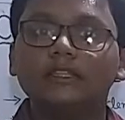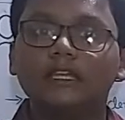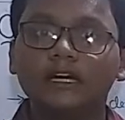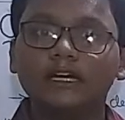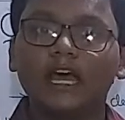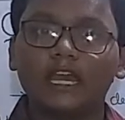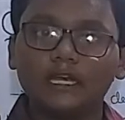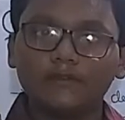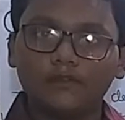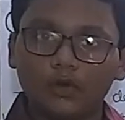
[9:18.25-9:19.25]
the
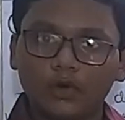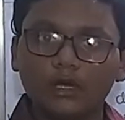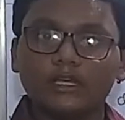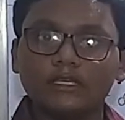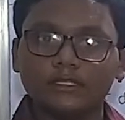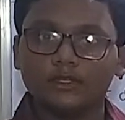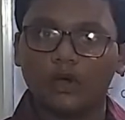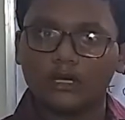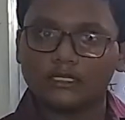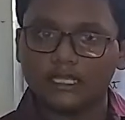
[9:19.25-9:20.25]
current flow is
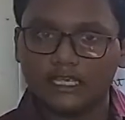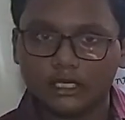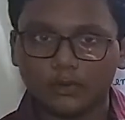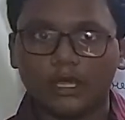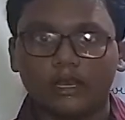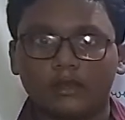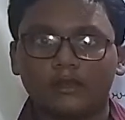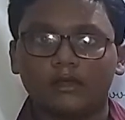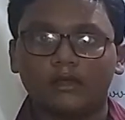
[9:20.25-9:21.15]
not equal.